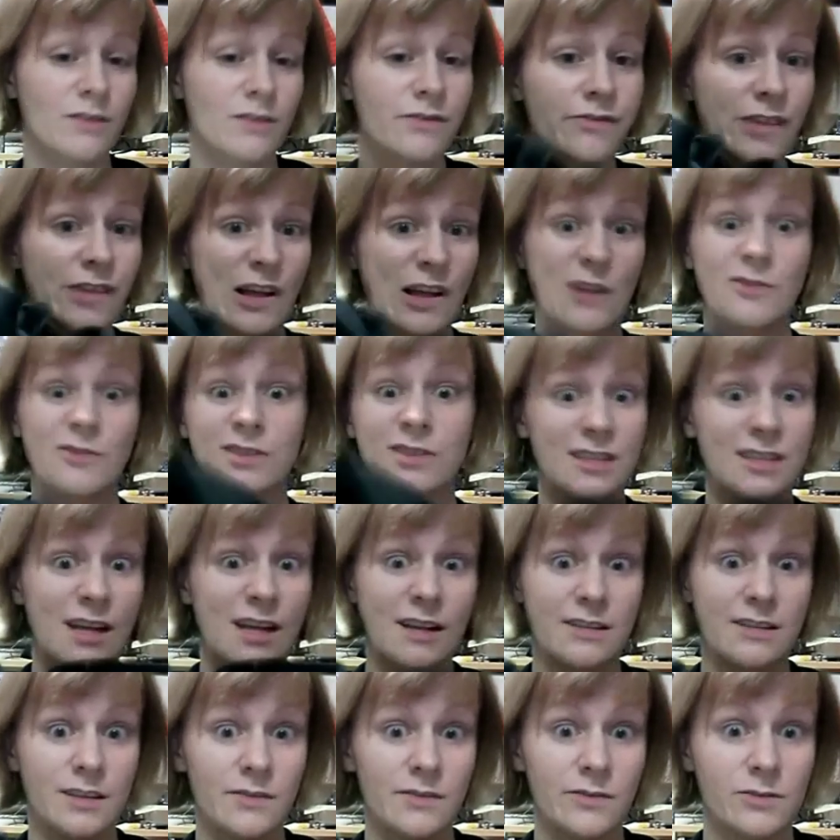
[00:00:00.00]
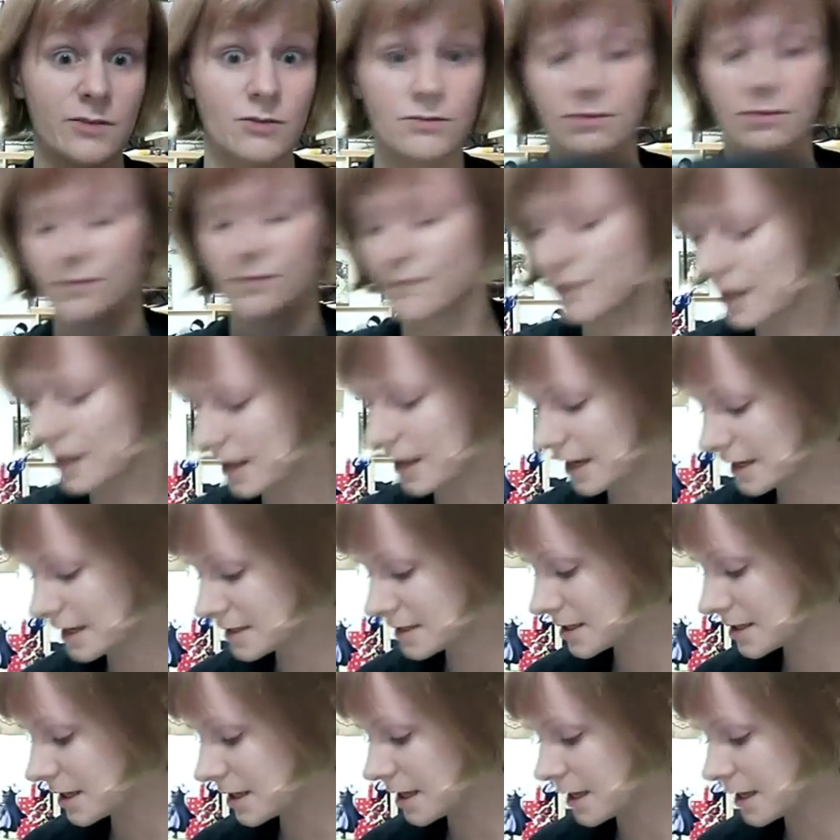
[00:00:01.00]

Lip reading: Felt is not difficult to find.